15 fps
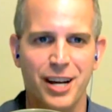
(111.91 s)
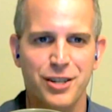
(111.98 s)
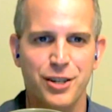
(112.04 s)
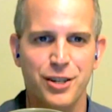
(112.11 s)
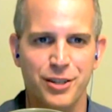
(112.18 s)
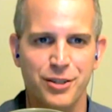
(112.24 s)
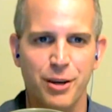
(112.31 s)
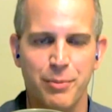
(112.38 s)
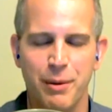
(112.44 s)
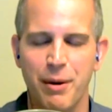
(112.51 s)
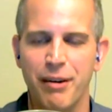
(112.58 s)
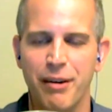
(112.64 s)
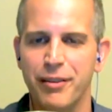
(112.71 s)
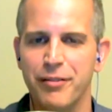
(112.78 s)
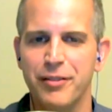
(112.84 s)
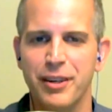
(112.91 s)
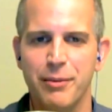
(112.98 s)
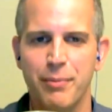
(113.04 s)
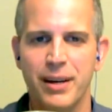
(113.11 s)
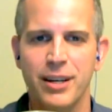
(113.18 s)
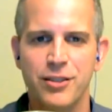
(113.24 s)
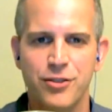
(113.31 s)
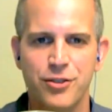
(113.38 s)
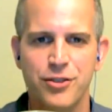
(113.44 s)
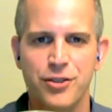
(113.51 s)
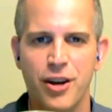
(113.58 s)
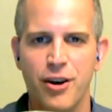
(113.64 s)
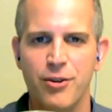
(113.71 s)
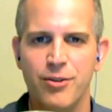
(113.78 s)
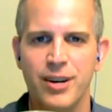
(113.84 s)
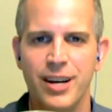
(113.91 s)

It's going to be about 15 minutes or so